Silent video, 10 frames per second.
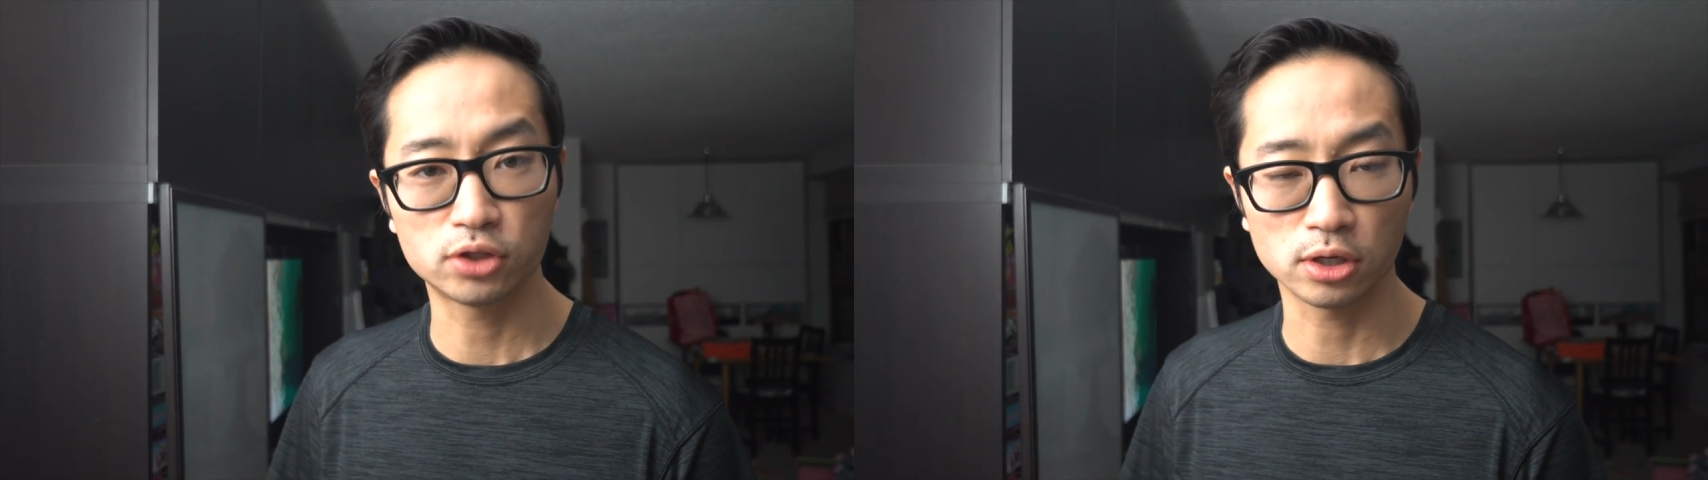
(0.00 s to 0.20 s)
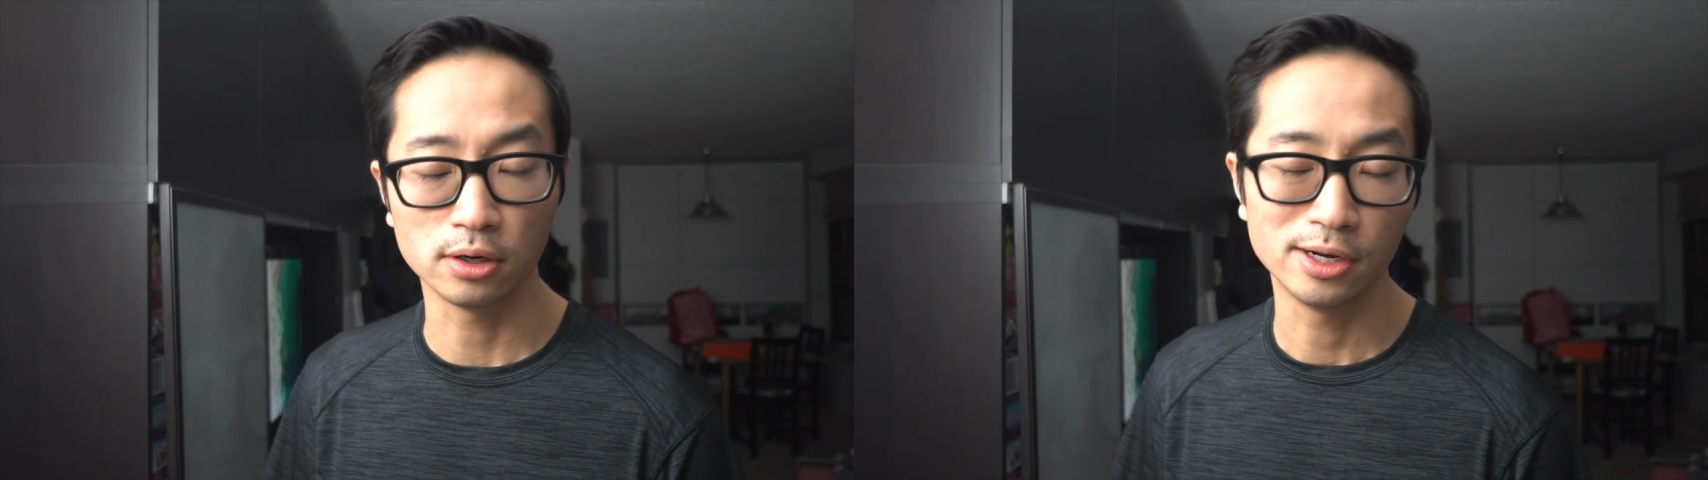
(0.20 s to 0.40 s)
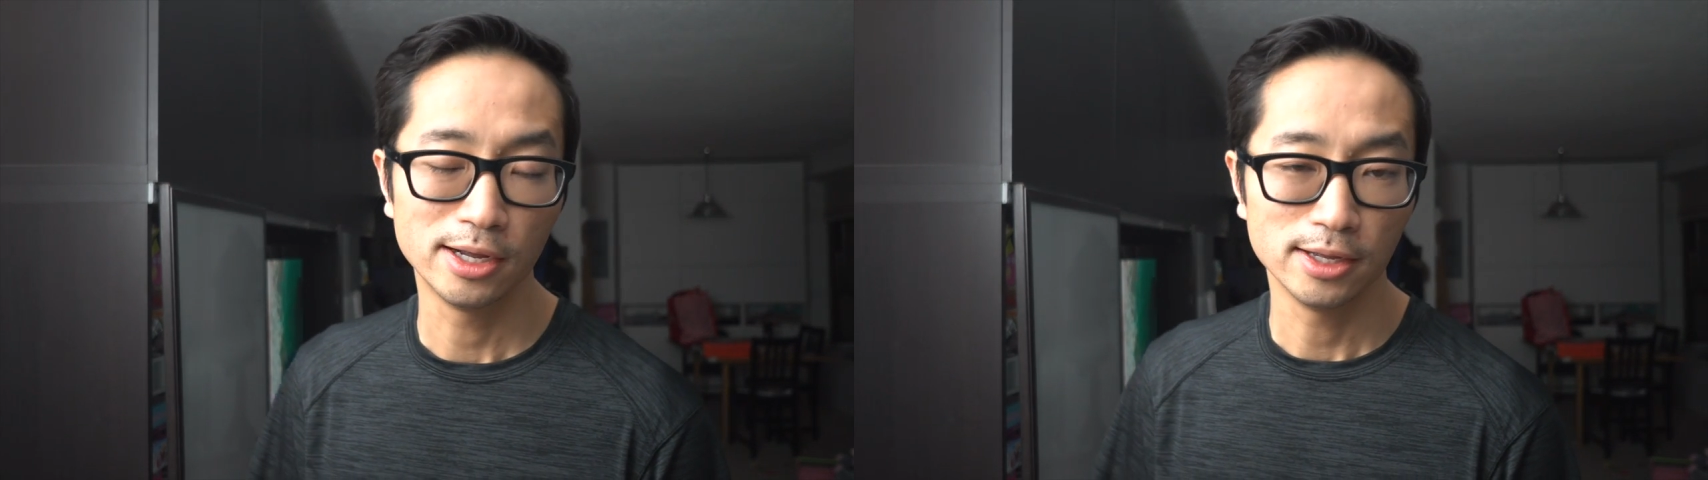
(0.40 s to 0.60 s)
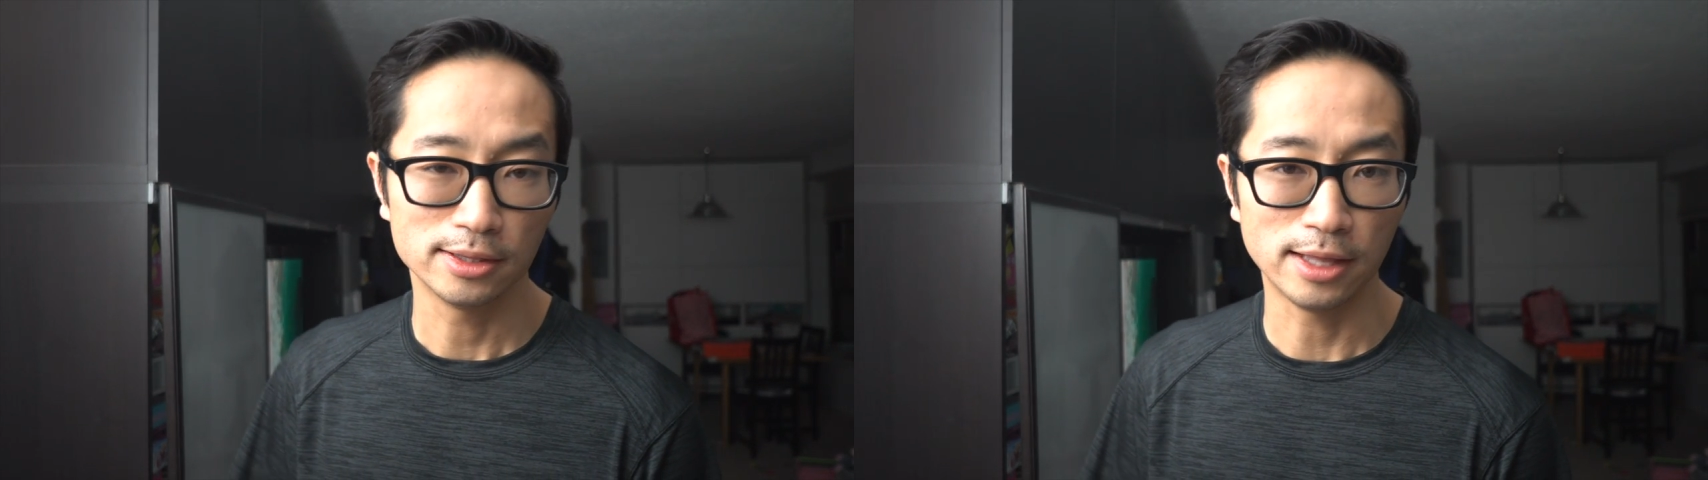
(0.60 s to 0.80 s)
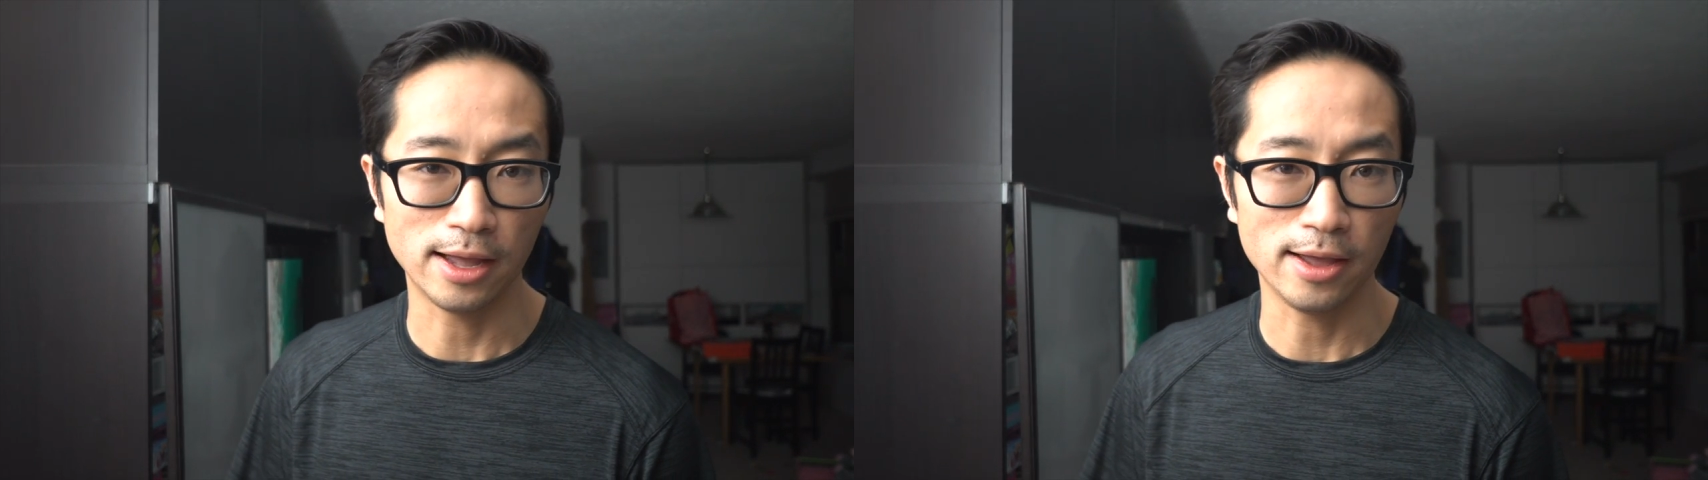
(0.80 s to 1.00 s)
shirt
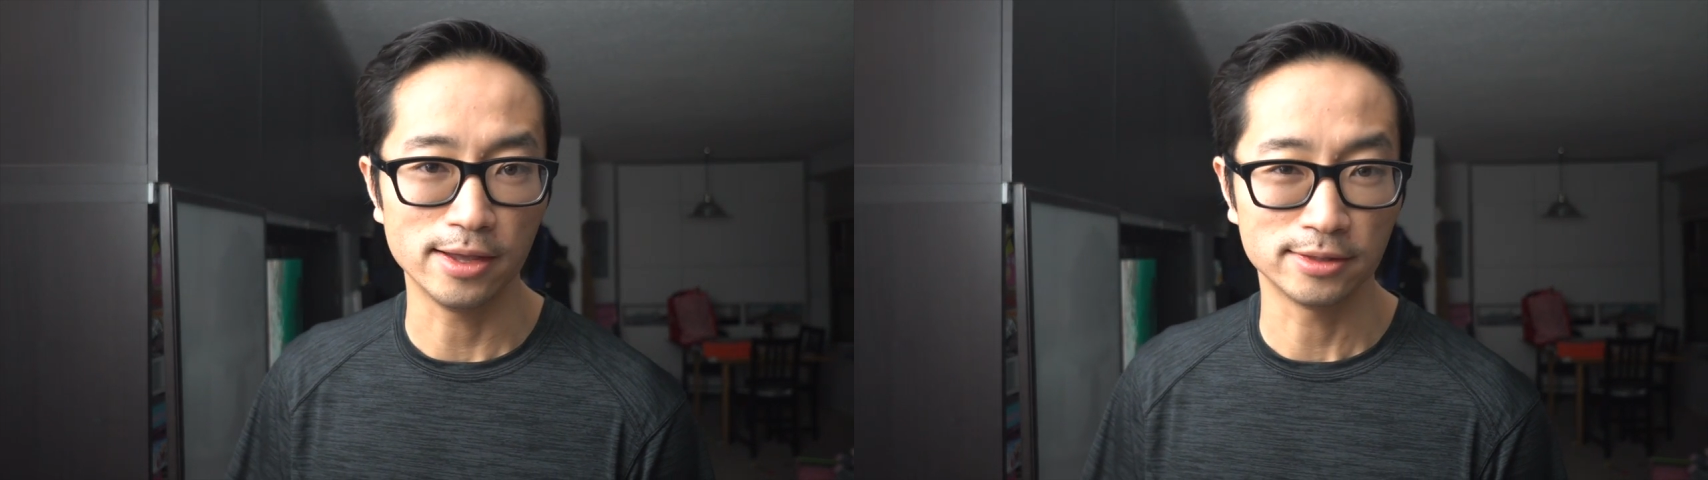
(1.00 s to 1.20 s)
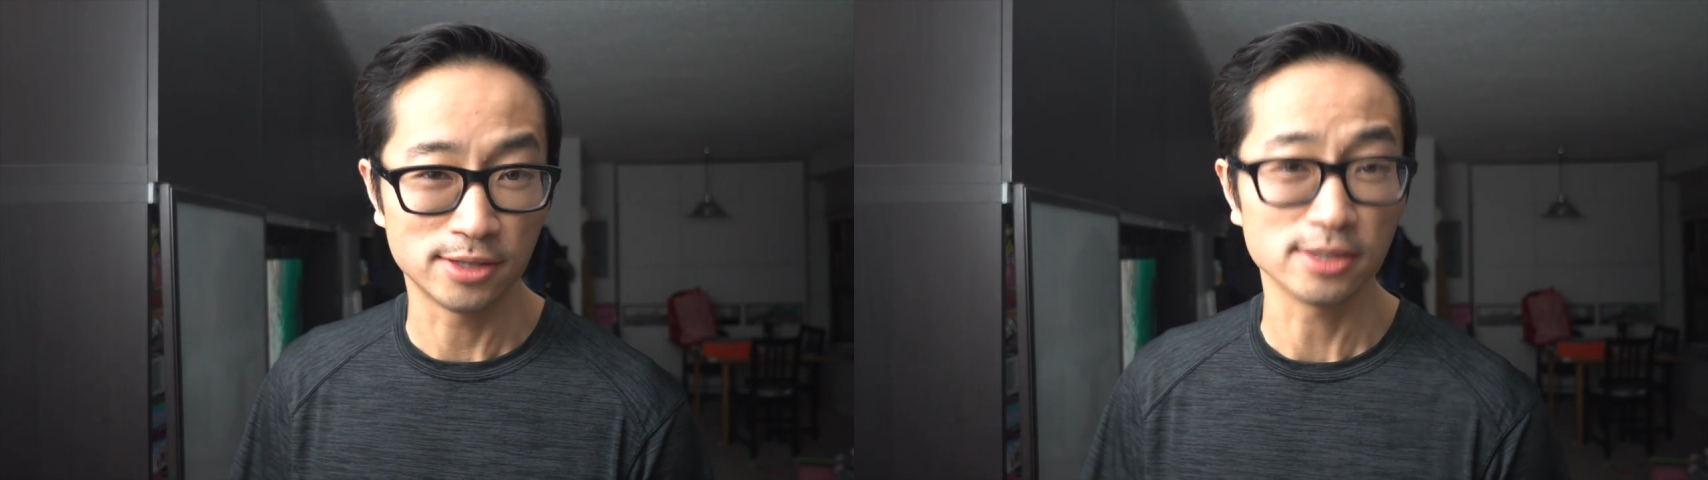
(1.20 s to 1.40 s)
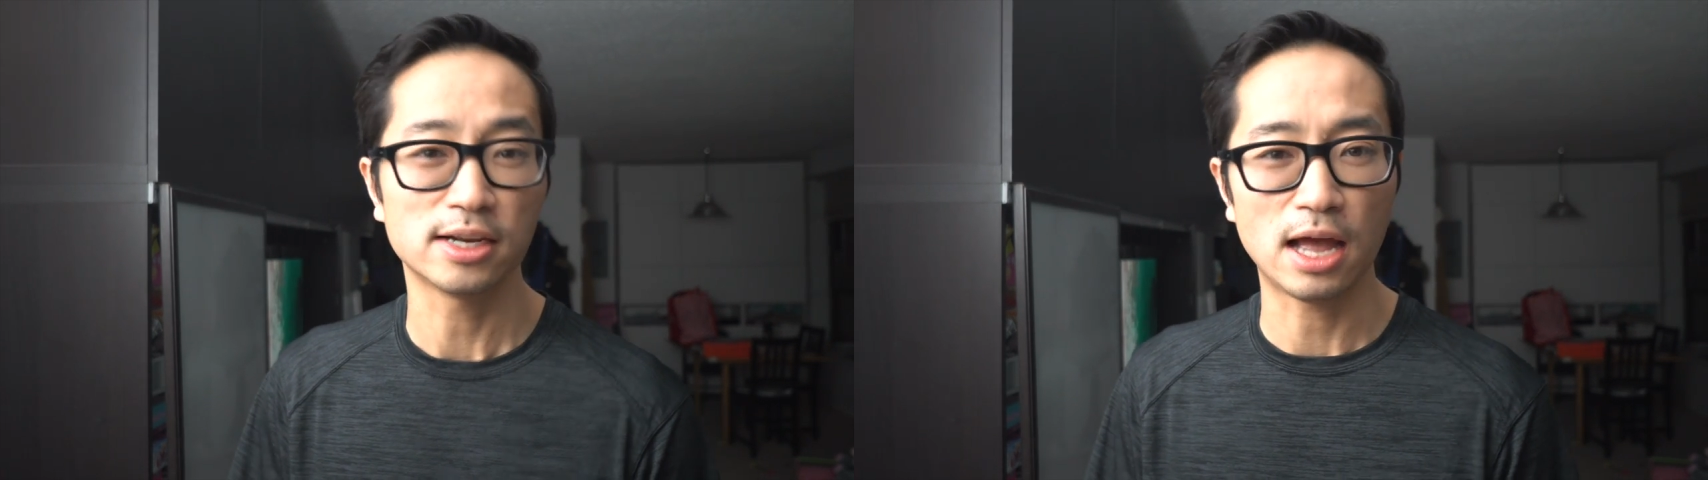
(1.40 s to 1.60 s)
that doesn't